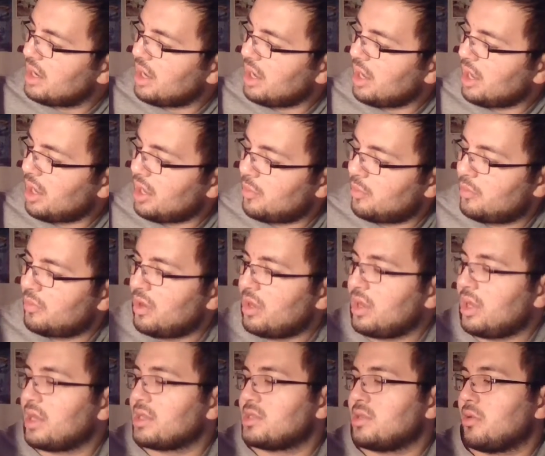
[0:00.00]
And I
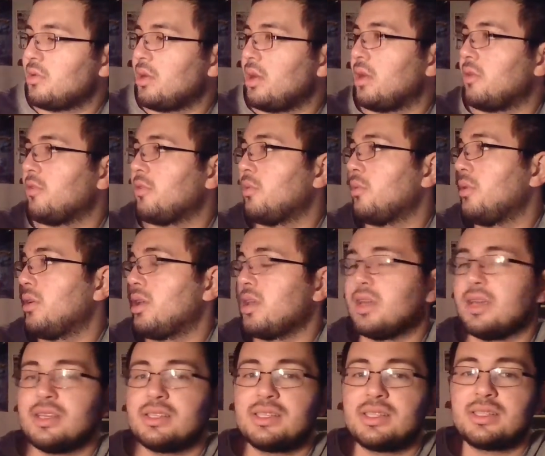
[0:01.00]
think it's okay for what it
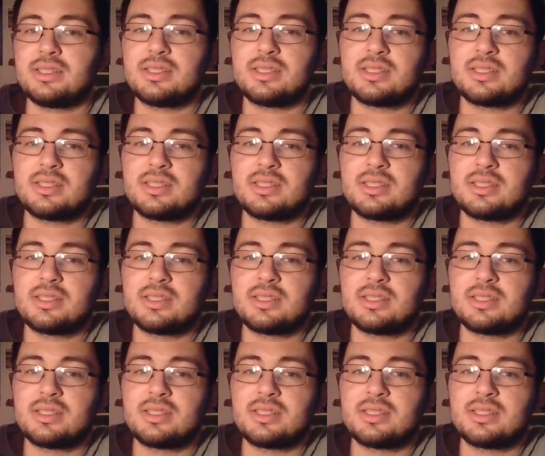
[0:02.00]
is.